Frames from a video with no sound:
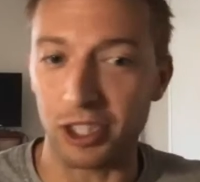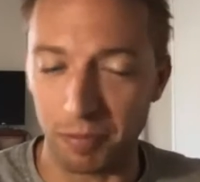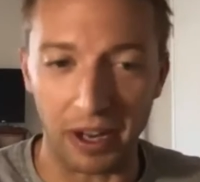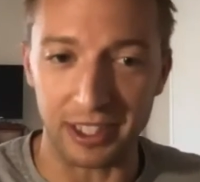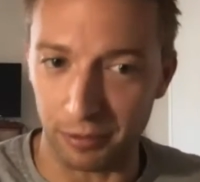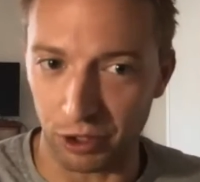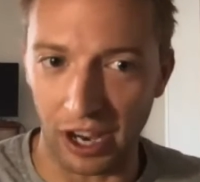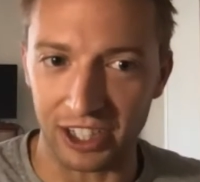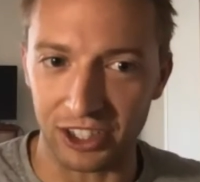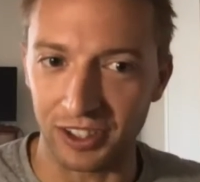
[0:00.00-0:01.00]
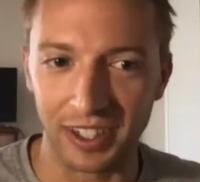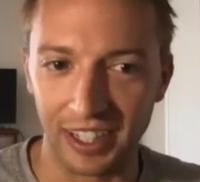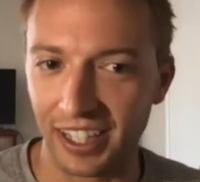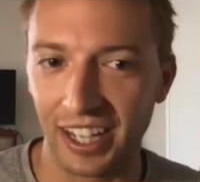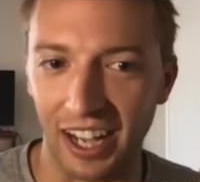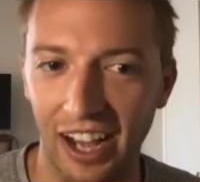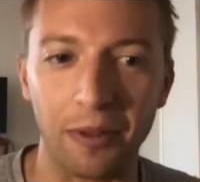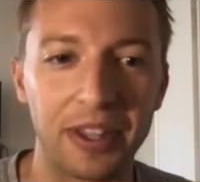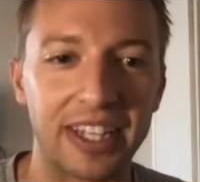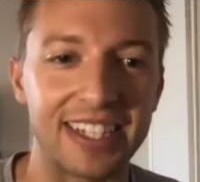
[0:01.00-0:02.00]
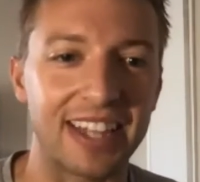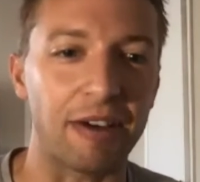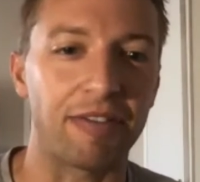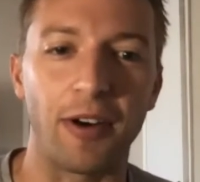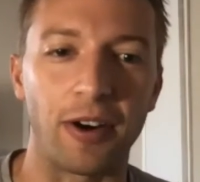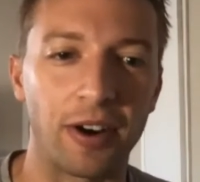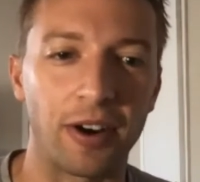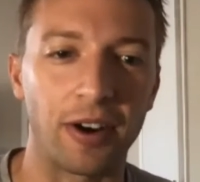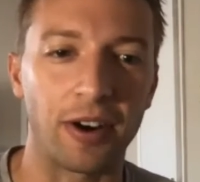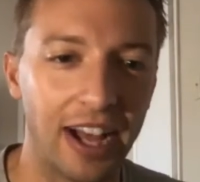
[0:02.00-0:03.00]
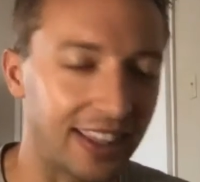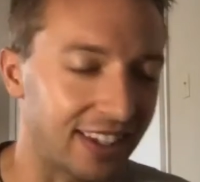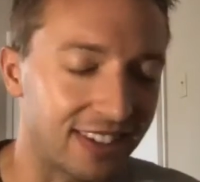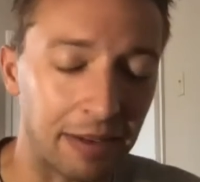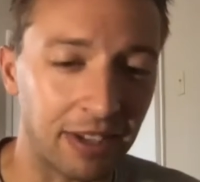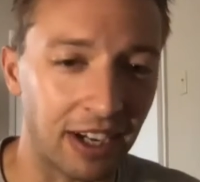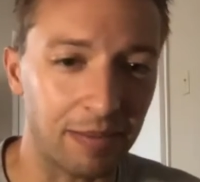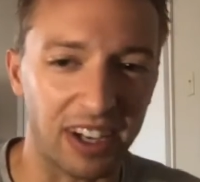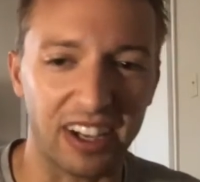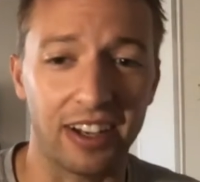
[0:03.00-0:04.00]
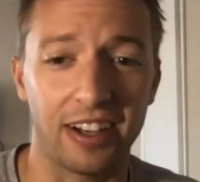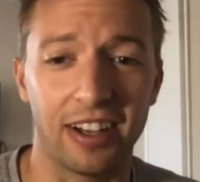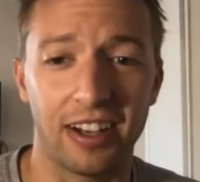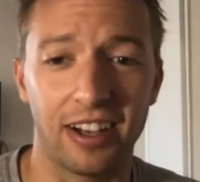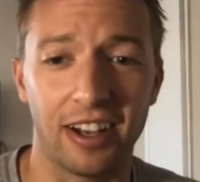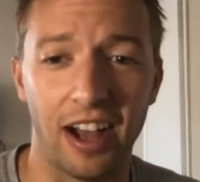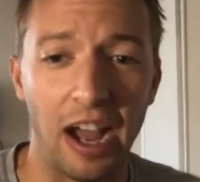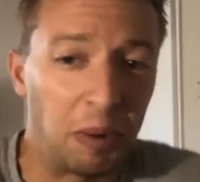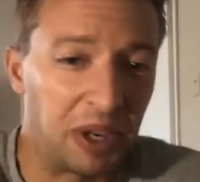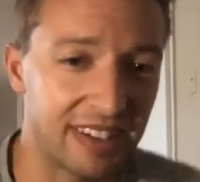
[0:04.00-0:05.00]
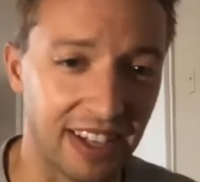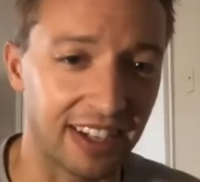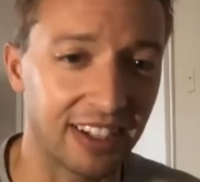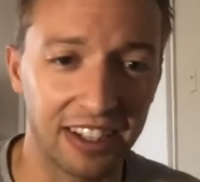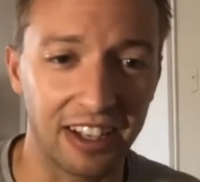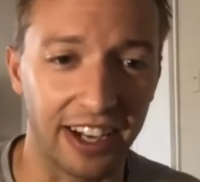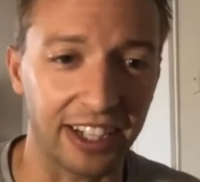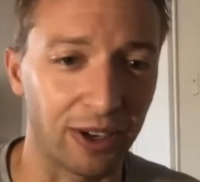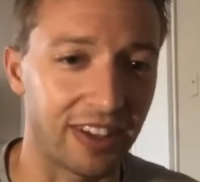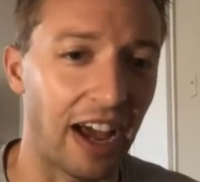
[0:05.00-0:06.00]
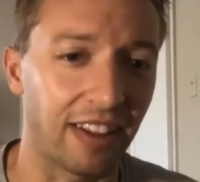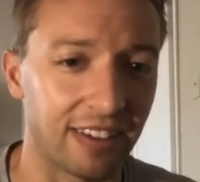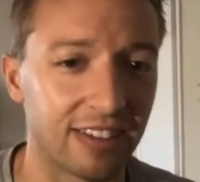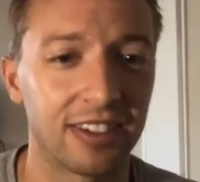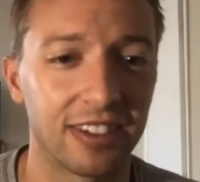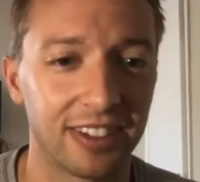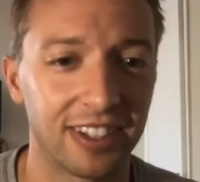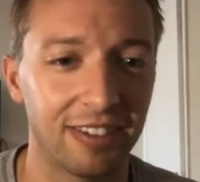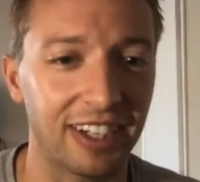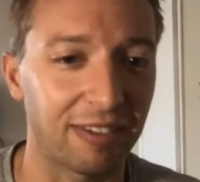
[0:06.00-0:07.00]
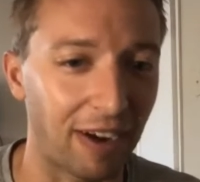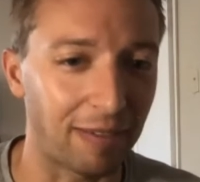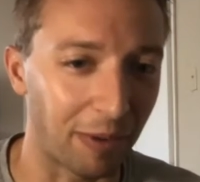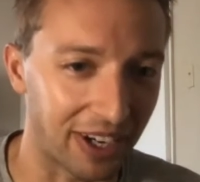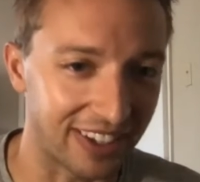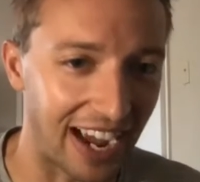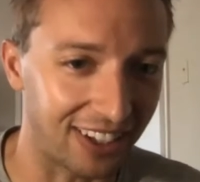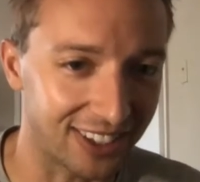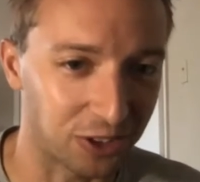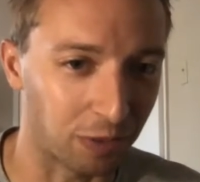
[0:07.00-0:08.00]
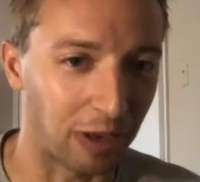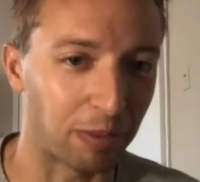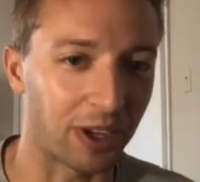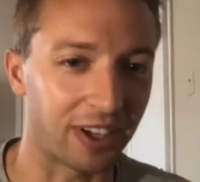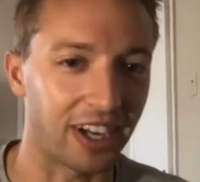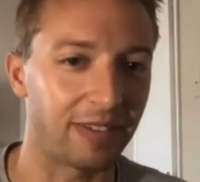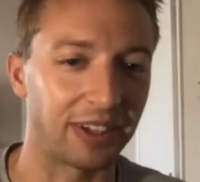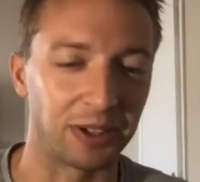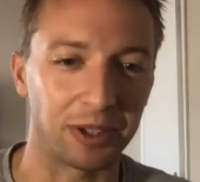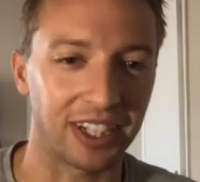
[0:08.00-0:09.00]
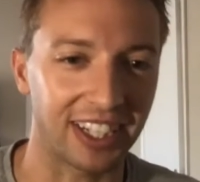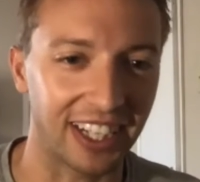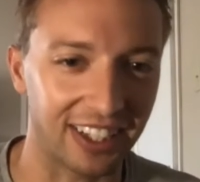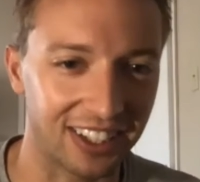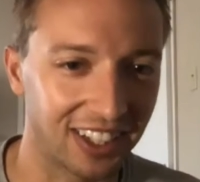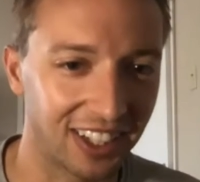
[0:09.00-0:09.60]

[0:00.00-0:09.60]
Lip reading: by subtraction. I don't think he's that far. At the same time, I wouldn't stay. I'd go to Dallas. If I could find my way to Dallas to join my brother, him and Luka together.